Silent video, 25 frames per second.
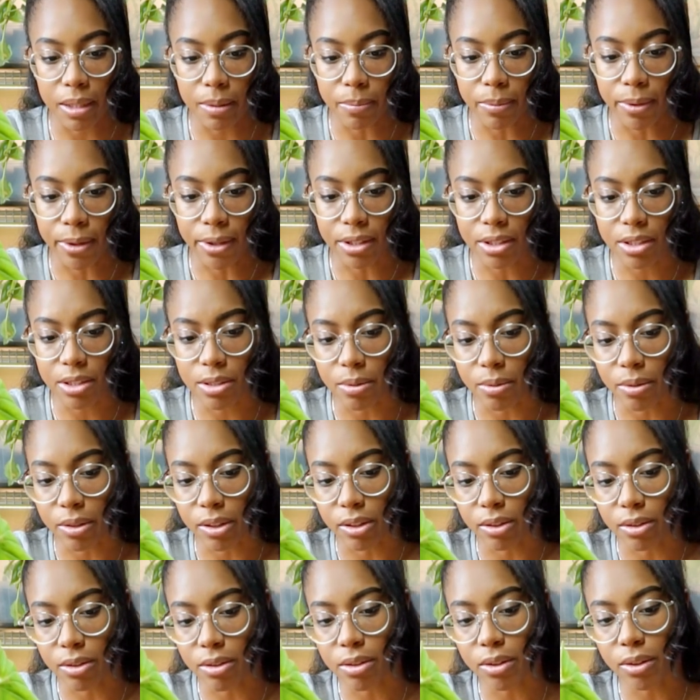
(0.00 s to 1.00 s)
moss
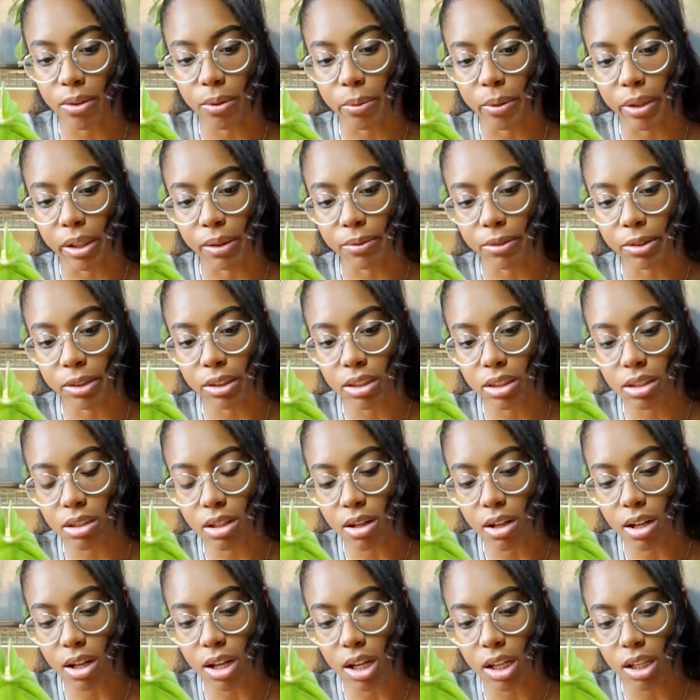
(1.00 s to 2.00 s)
soil or whatever it's
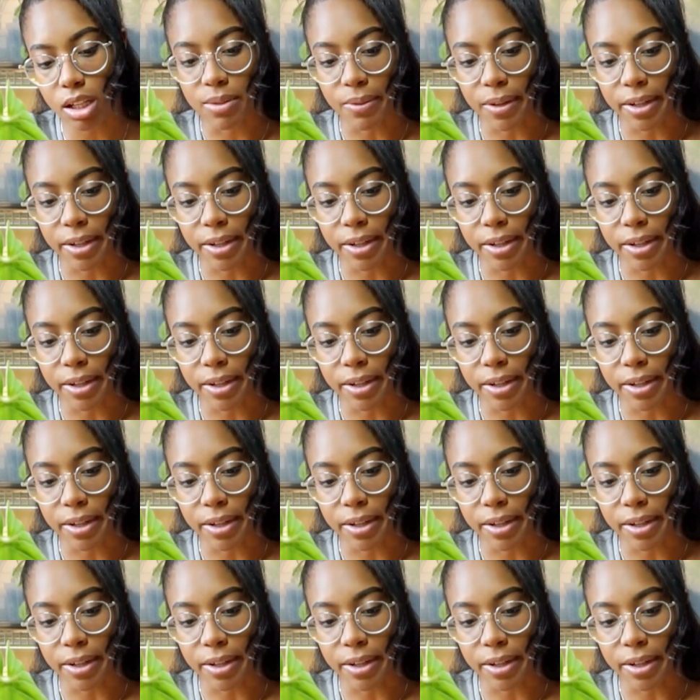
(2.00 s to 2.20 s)
called.